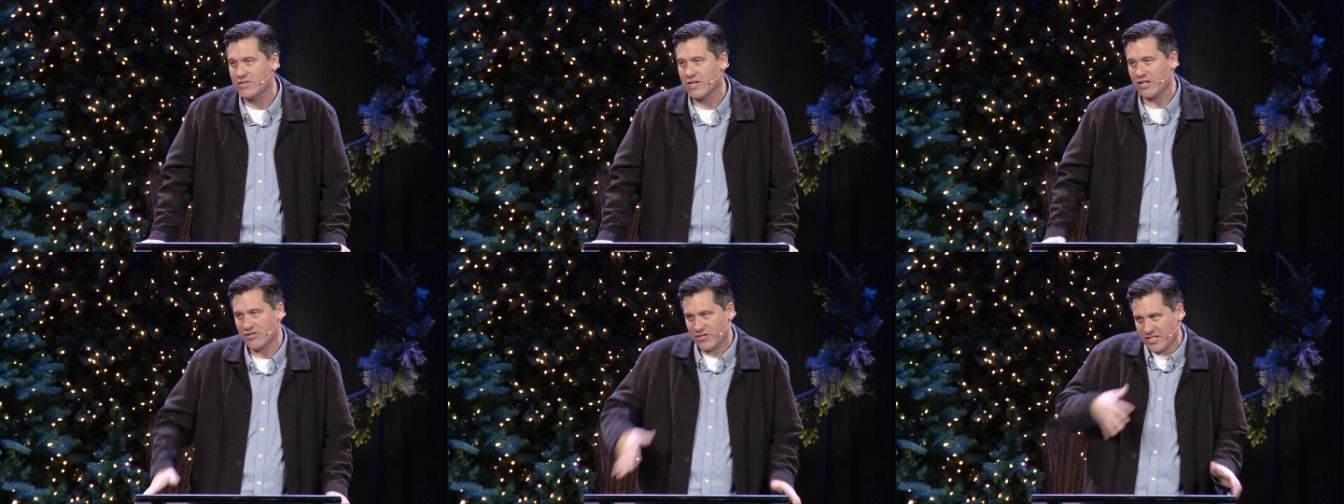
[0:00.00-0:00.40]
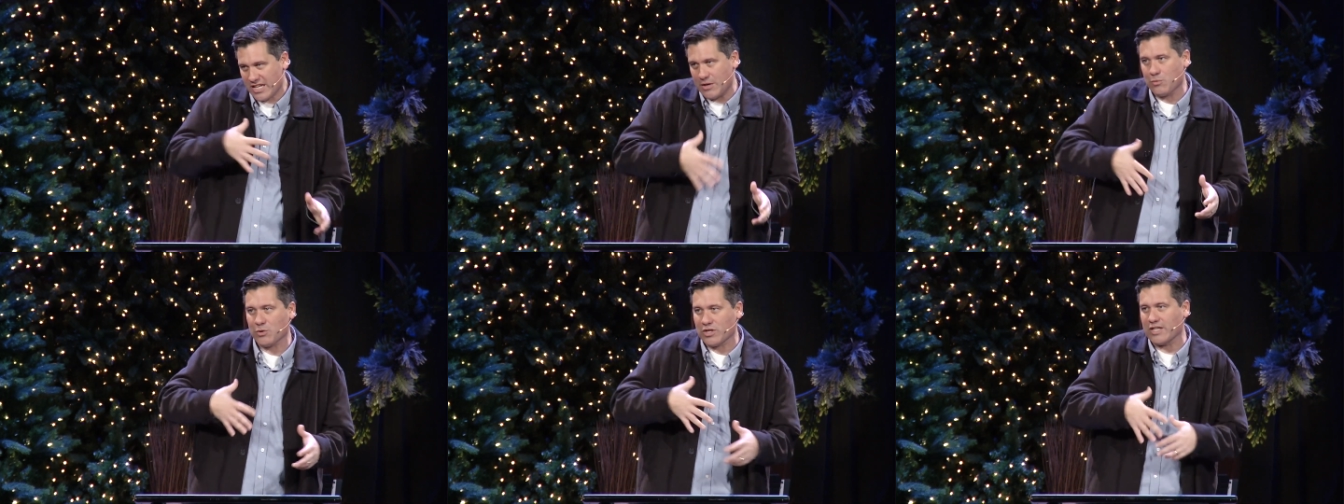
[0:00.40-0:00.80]
not just
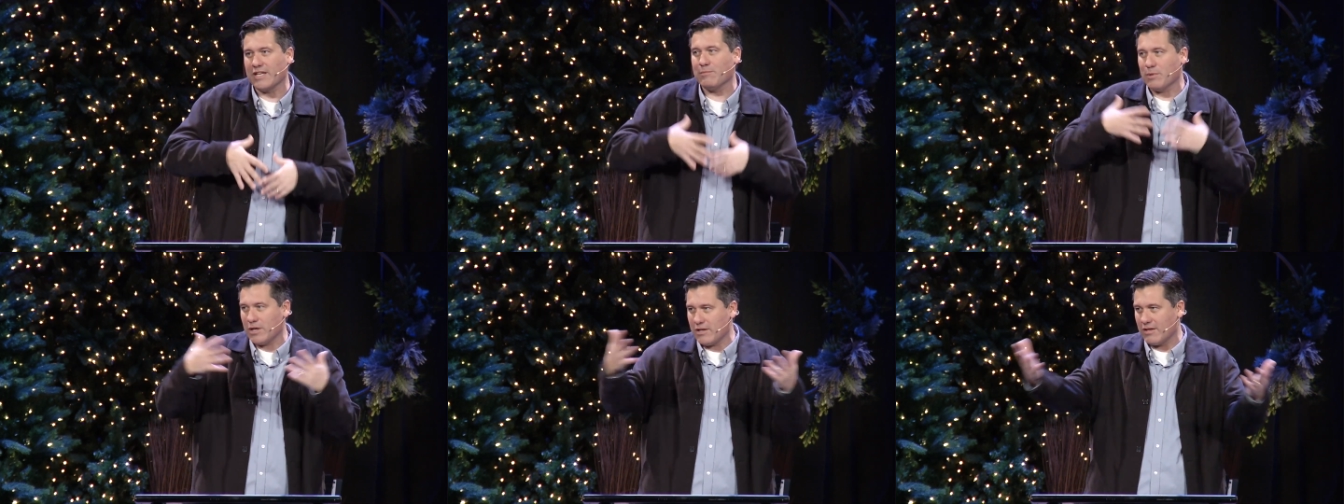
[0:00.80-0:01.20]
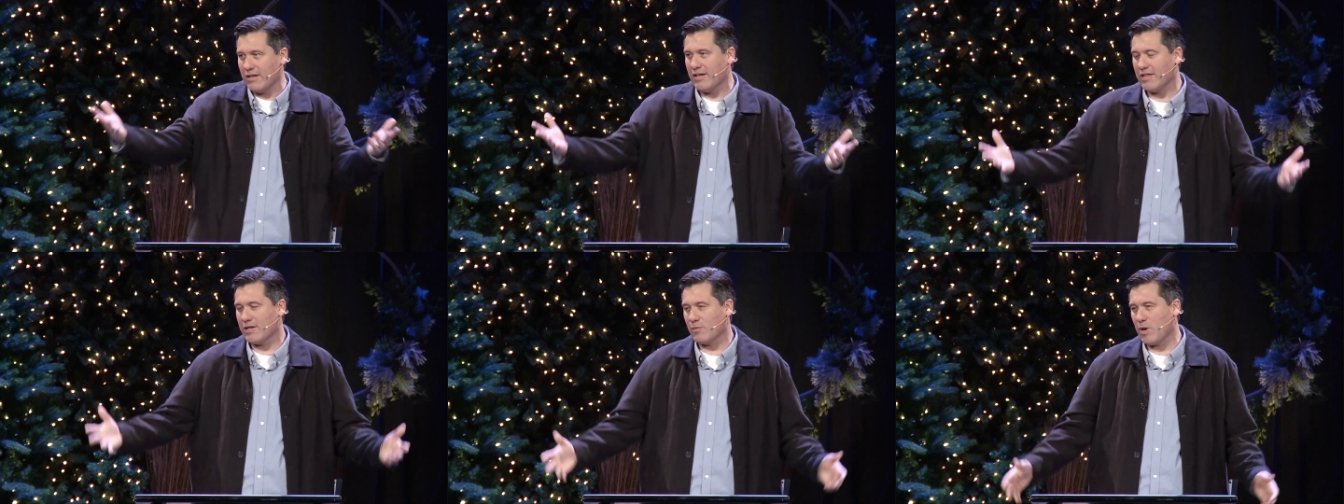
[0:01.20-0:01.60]
inwardly, but
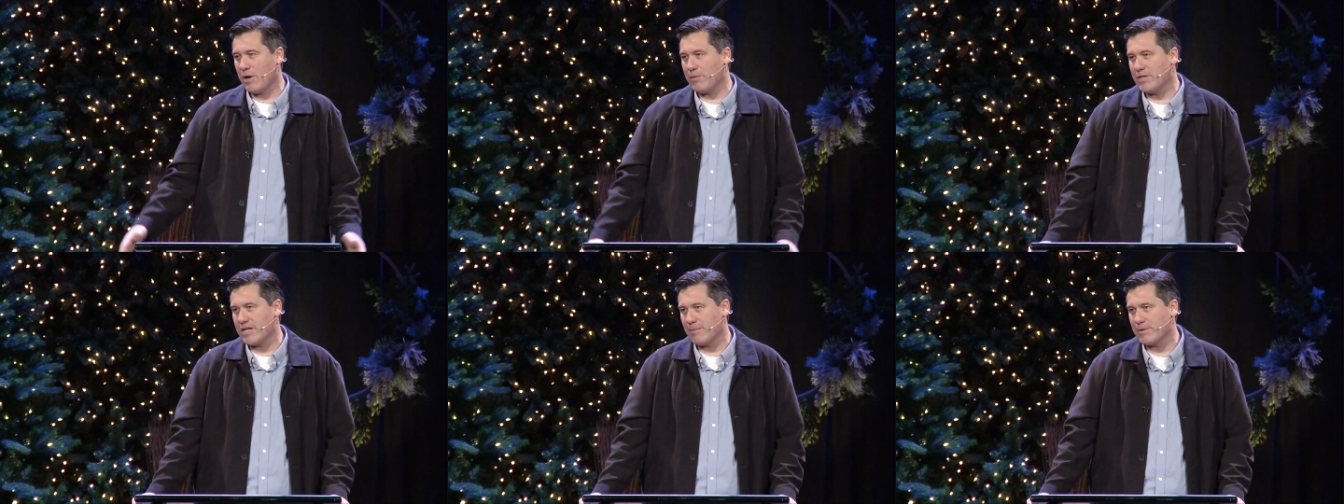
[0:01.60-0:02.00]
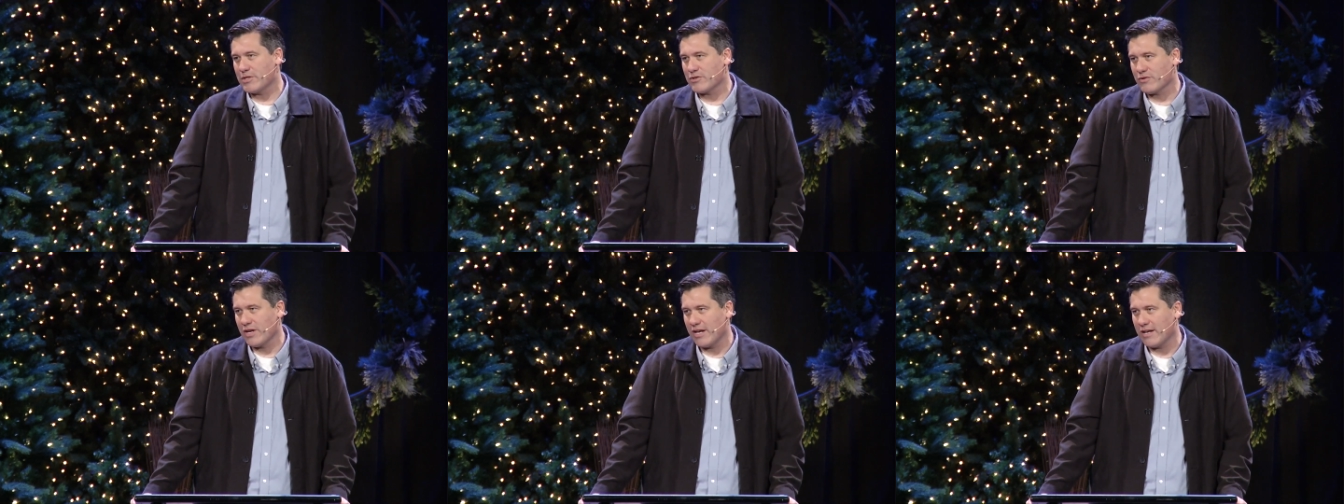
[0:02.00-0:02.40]
the way we
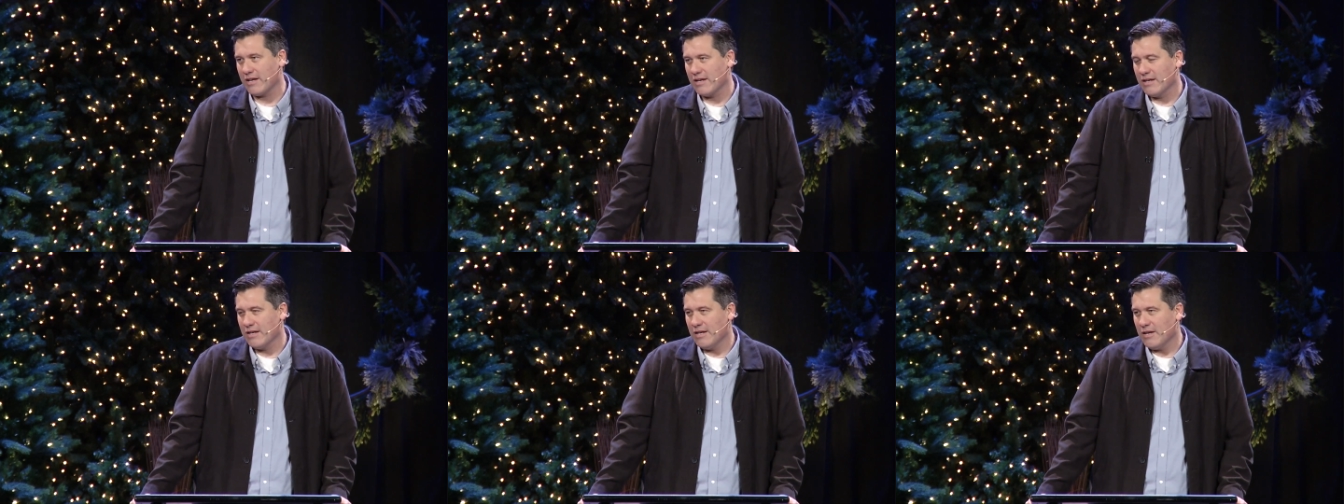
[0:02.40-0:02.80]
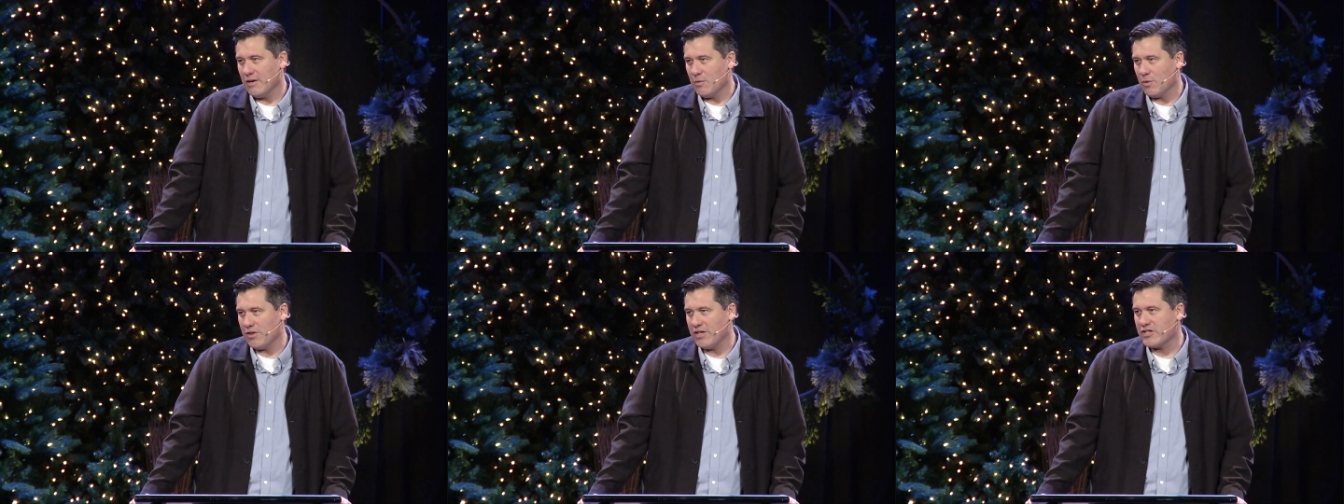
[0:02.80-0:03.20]
demonstrate it
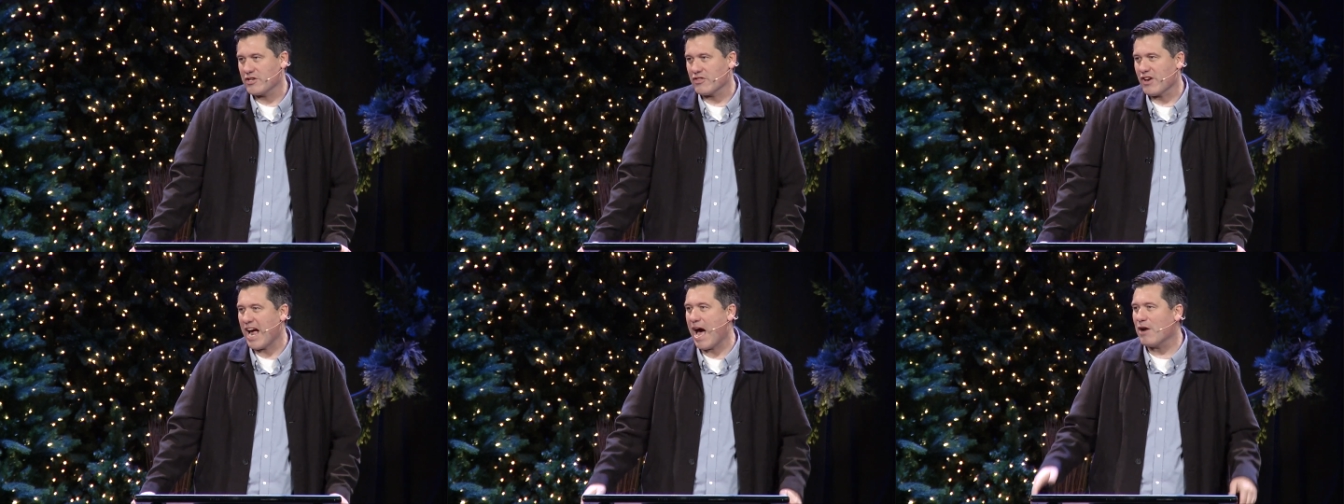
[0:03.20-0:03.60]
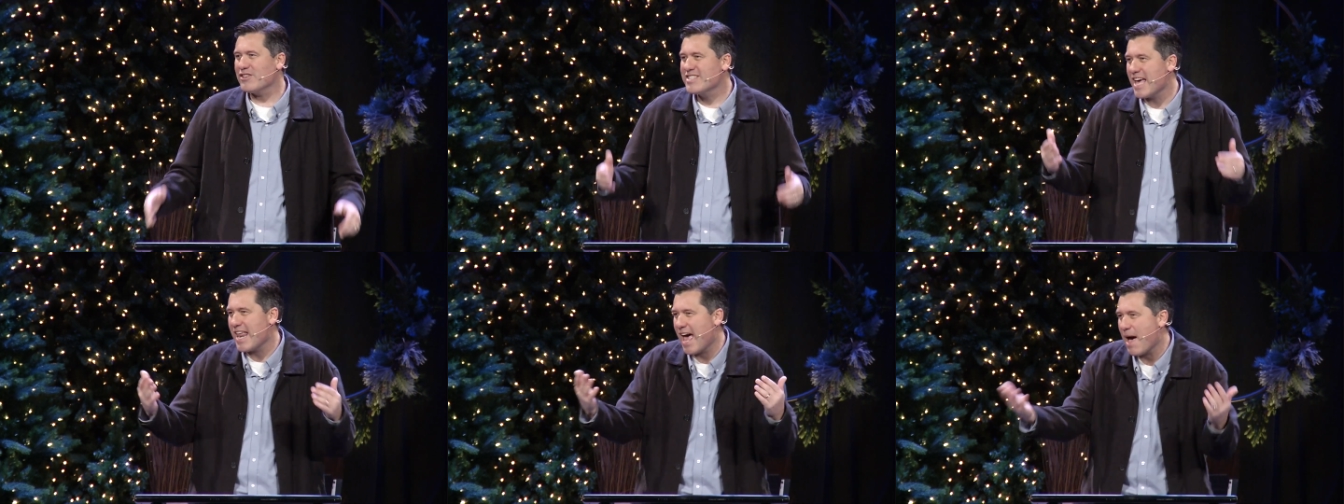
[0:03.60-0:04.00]
with each other. How
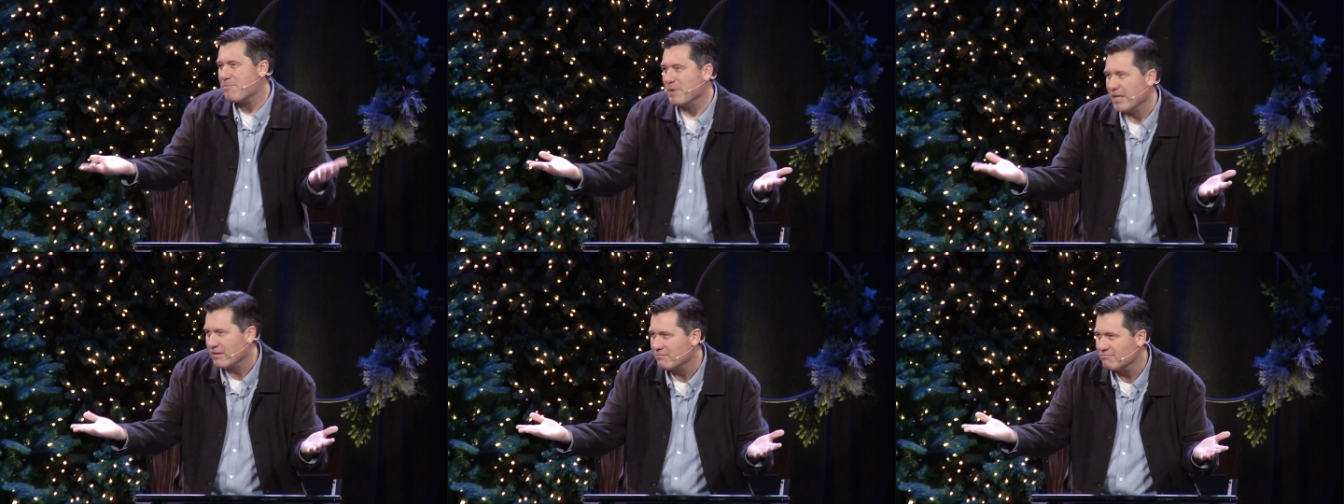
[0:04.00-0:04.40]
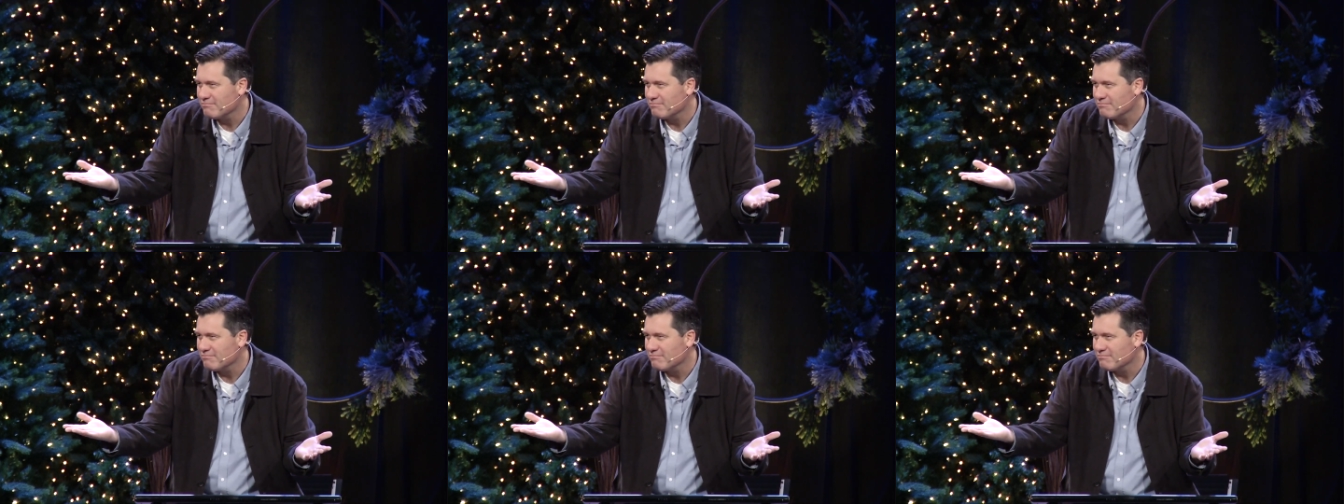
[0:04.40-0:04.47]
does that happen?